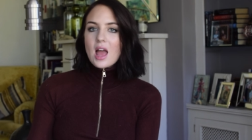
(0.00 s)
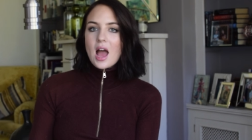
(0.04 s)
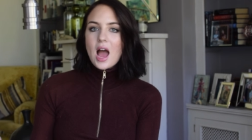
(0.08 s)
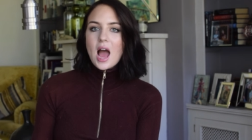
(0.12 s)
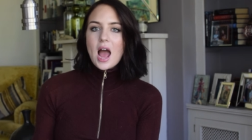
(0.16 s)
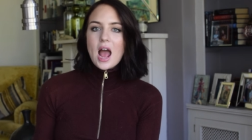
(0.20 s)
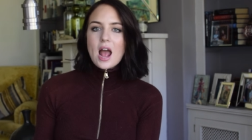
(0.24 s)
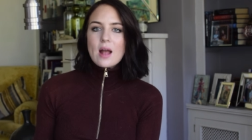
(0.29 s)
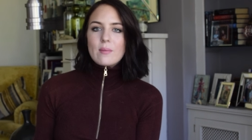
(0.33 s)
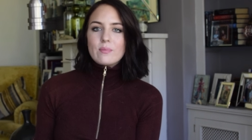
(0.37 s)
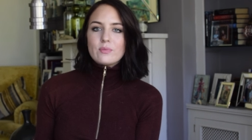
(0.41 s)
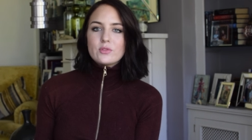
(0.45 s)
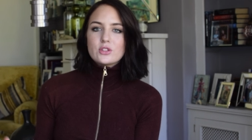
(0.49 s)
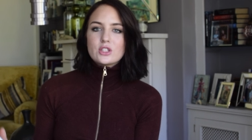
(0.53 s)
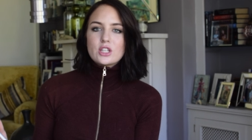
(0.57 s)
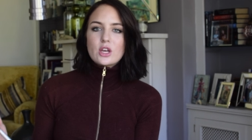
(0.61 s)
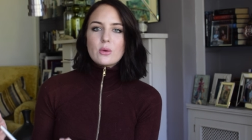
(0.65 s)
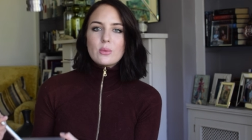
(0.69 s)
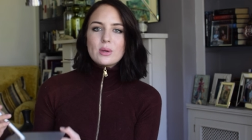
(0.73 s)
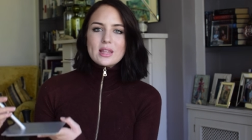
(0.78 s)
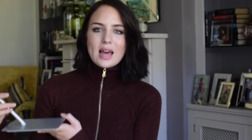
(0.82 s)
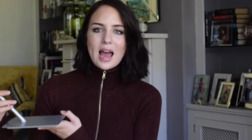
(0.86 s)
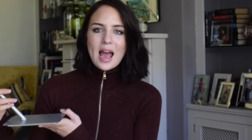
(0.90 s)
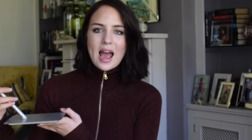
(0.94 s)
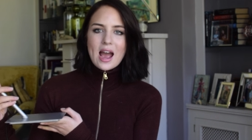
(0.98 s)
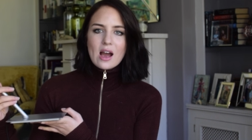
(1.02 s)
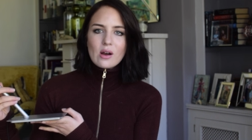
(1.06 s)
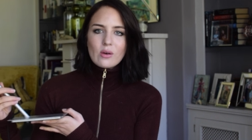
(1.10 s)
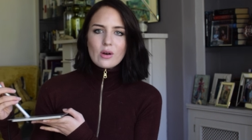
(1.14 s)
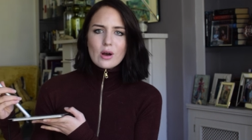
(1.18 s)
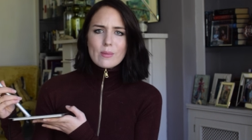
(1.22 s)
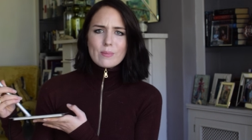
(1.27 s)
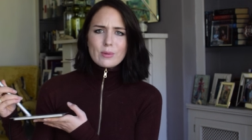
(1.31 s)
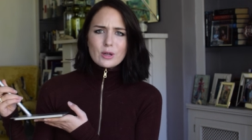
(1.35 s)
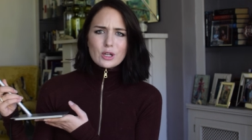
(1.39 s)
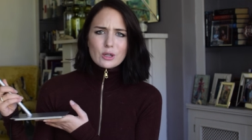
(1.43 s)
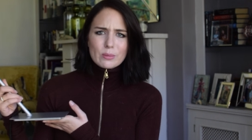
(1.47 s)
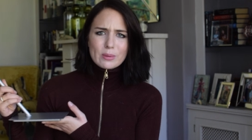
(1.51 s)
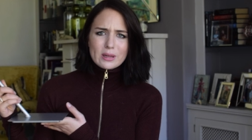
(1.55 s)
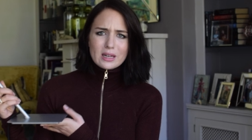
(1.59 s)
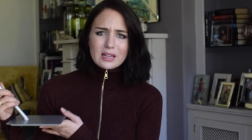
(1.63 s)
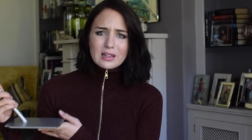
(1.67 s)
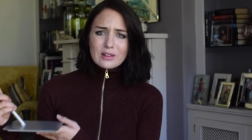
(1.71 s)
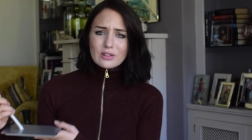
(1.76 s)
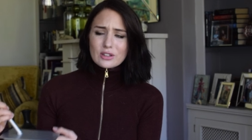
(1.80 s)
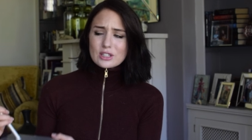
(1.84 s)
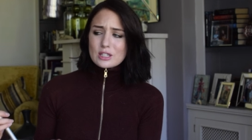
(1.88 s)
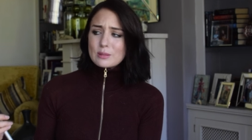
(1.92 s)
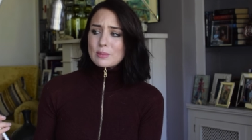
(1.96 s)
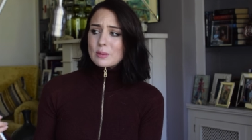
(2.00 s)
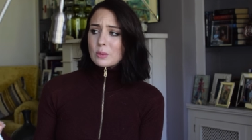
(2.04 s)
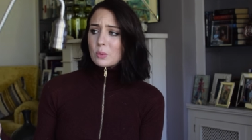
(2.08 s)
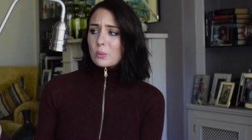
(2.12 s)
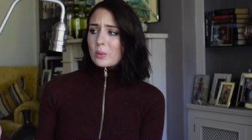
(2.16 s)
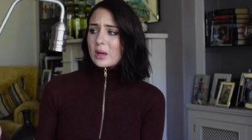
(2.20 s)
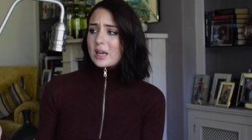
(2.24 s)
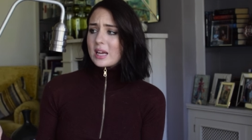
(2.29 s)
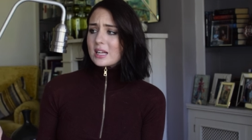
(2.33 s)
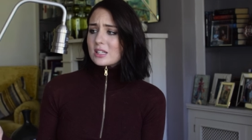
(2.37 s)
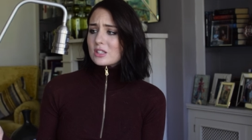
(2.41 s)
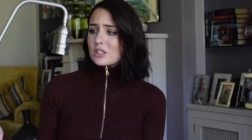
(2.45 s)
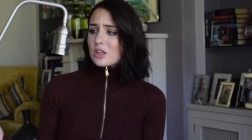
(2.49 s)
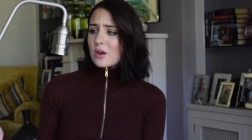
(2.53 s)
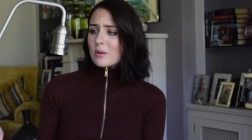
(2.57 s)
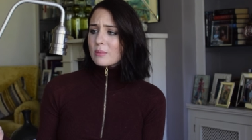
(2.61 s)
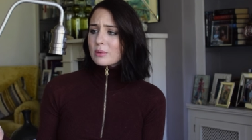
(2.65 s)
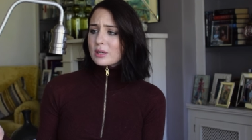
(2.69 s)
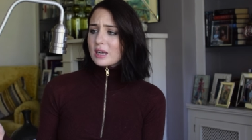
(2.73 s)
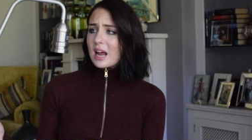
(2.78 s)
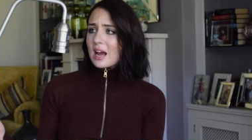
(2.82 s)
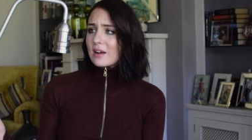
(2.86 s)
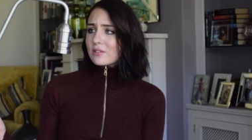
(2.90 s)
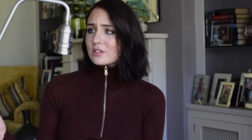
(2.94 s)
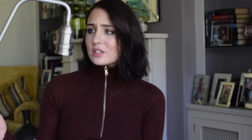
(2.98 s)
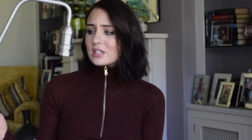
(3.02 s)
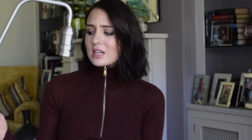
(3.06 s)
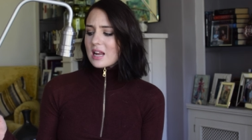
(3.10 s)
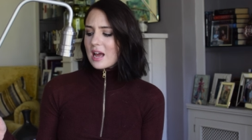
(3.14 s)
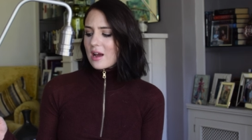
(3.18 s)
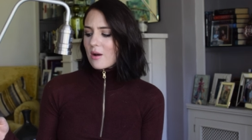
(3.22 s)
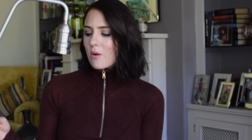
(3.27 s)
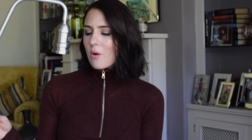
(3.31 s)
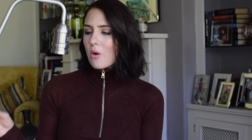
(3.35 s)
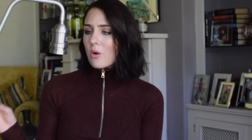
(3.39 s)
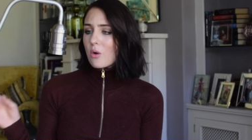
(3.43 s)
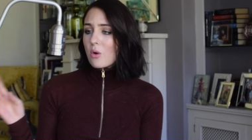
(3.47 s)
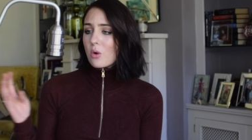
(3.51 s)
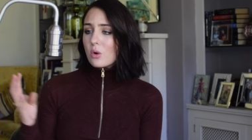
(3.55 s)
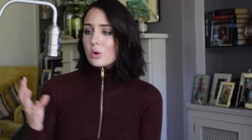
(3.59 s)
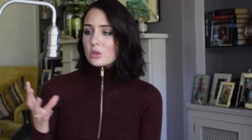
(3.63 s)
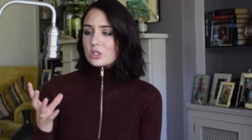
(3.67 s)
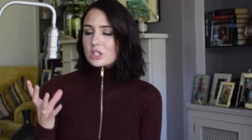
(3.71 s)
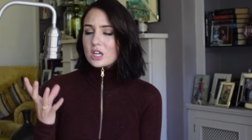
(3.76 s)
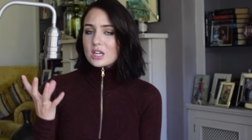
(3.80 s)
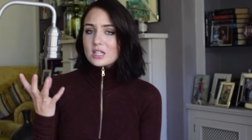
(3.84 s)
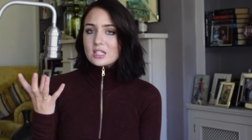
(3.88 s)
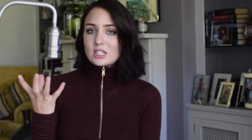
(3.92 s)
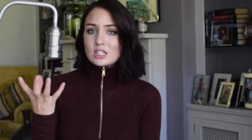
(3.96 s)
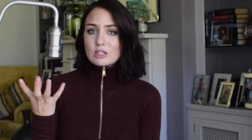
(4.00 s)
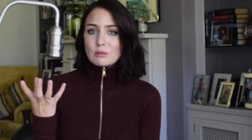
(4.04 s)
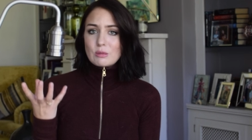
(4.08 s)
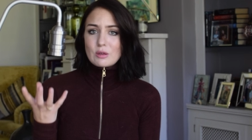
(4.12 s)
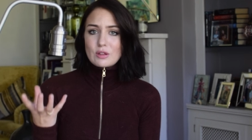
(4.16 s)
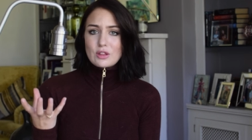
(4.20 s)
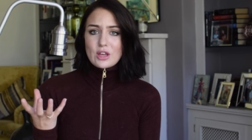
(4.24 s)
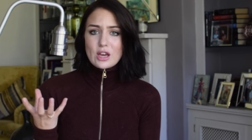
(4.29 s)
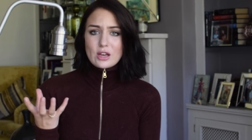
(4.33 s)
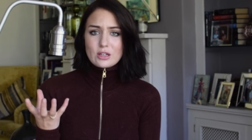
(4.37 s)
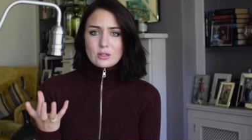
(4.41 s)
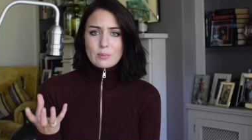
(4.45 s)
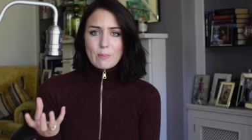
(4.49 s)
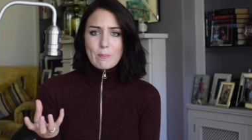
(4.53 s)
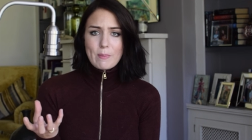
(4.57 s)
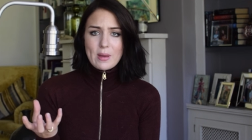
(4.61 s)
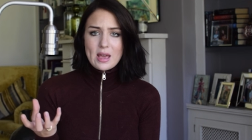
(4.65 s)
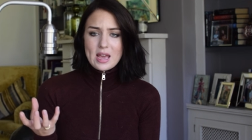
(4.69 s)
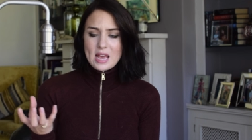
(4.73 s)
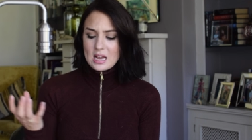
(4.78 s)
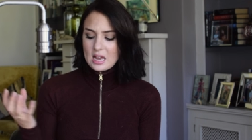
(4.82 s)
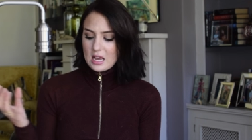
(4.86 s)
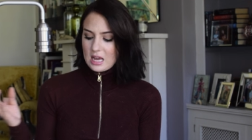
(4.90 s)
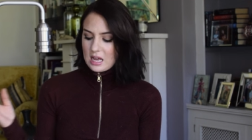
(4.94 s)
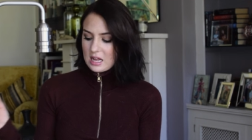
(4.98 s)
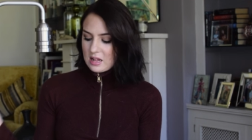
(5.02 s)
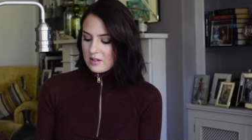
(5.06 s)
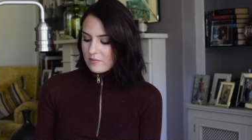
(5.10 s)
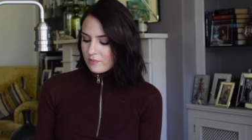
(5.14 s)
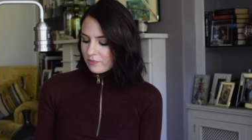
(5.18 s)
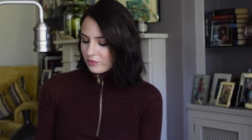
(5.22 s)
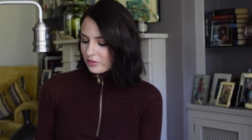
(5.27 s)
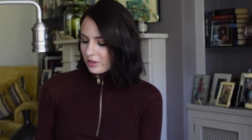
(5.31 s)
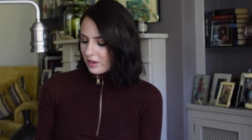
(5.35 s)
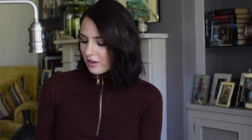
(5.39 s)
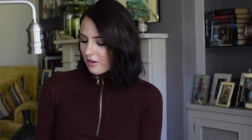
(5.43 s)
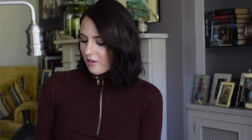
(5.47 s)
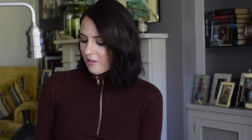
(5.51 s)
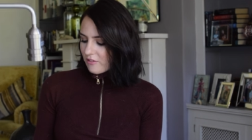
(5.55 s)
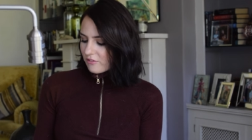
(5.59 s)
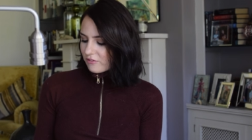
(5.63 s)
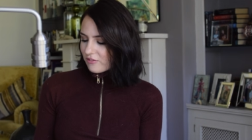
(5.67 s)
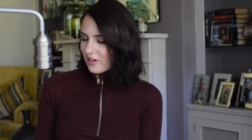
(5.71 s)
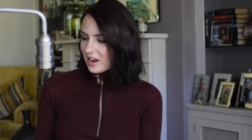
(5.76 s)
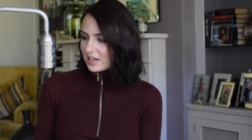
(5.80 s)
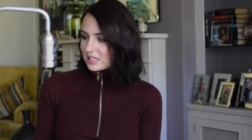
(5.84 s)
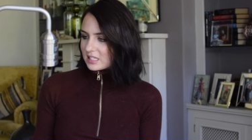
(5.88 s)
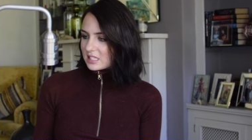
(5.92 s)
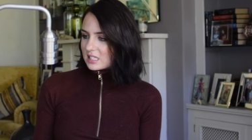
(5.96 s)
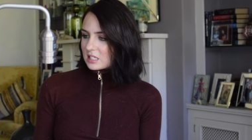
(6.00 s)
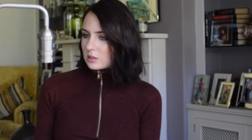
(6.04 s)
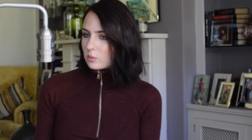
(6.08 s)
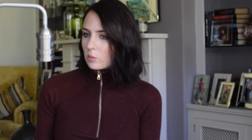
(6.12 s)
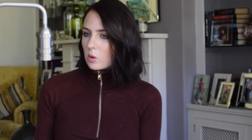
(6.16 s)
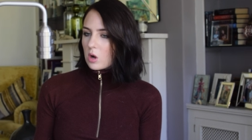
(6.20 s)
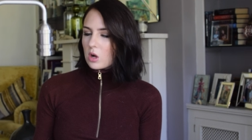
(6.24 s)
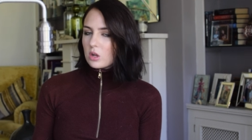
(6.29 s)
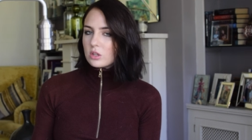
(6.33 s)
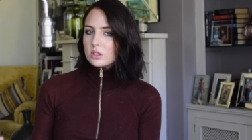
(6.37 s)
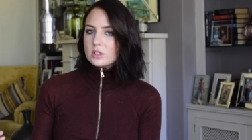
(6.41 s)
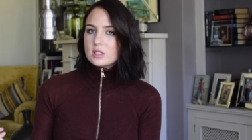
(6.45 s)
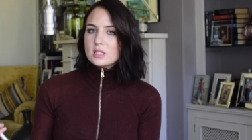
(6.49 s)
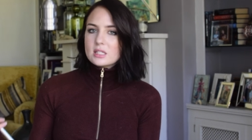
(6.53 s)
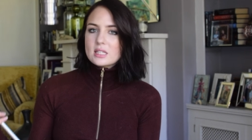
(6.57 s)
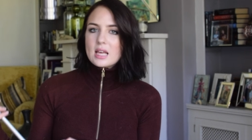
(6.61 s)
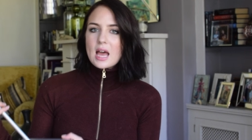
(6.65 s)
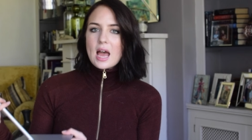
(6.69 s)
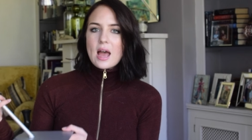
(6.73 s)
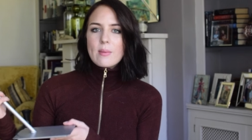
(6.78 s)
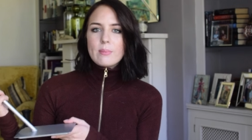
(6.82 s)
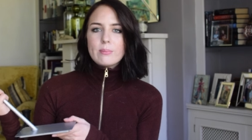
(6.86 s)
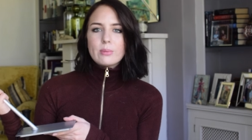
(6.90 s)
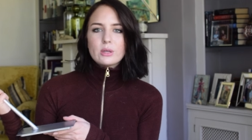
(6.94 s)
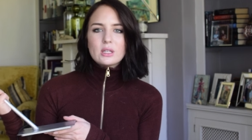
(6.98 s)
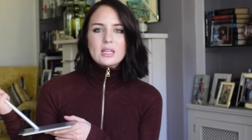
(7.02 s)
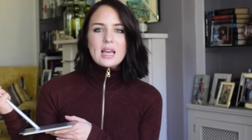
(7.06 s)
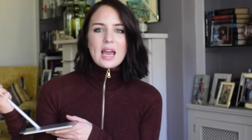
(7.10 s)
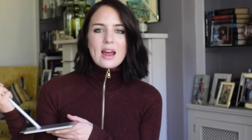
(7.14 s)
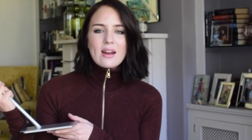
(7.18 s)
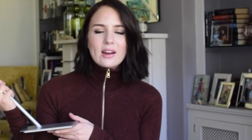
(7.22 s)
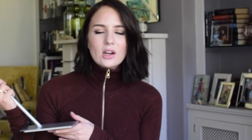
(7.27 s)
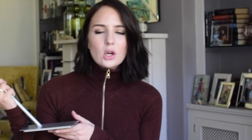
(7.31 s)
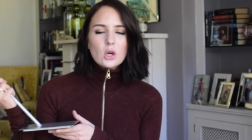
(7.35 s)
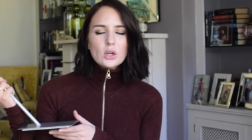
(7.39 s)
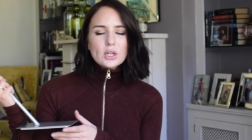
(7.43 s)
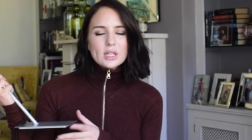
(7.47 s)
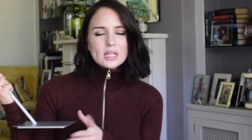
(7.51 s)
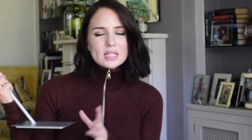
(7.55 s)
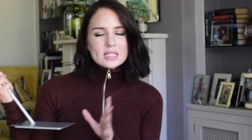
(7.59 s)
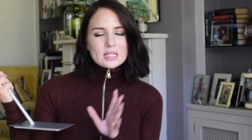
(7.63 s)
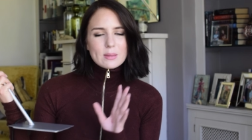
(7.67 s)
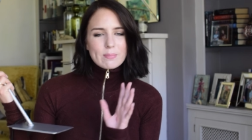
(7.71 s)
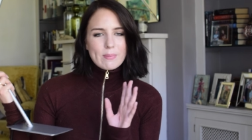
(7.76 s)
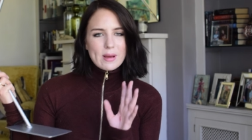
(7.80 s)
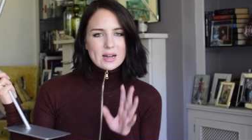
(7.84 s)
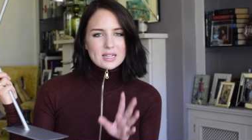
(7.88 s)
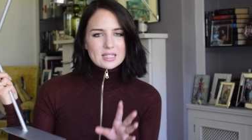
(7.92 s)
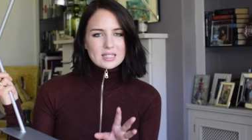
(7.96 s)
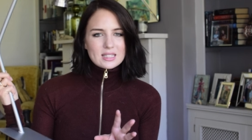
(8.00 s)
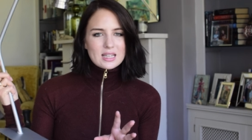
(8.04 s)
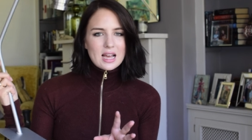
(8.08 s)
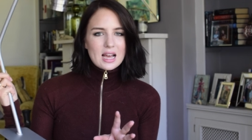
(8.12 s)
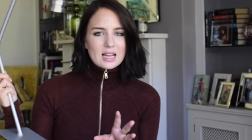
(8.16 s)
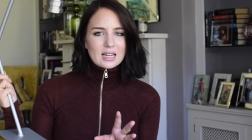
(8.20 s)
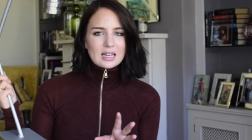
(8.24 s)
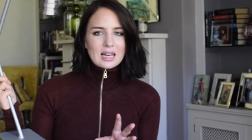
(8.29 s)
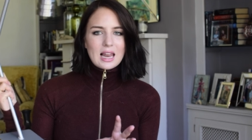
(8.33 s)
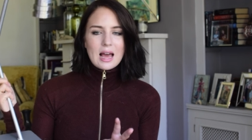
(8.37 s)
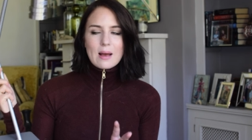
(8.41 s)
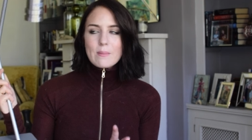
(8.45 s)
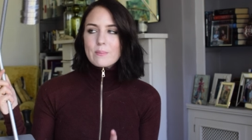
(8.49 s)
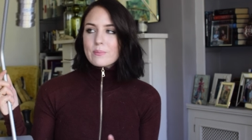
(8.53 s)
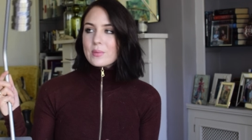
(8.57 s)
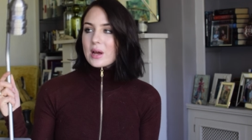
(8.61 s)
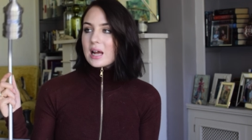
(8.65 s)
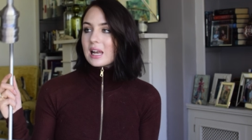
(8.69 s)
Um, so without a bulb in it looks a bit weird, so I'm going to have to now order some of those big fancy ones. Um, but yeah, I got it as a bedside lamp.